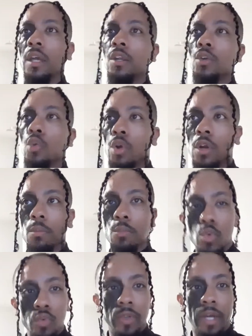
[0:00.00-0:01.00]
And in order to
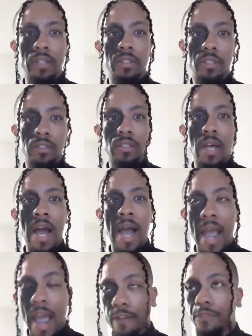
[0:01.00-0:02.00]
move like this,
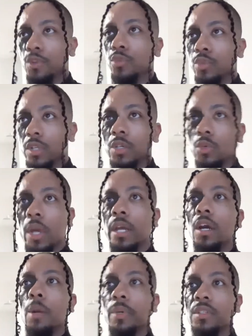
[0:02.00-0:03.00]
I have to really
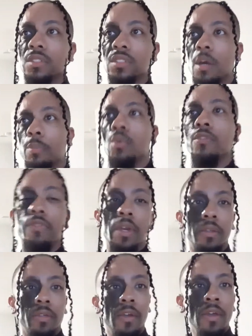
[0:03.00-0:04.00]
wake up and step on
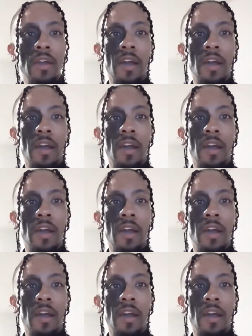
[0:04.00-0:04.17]
faith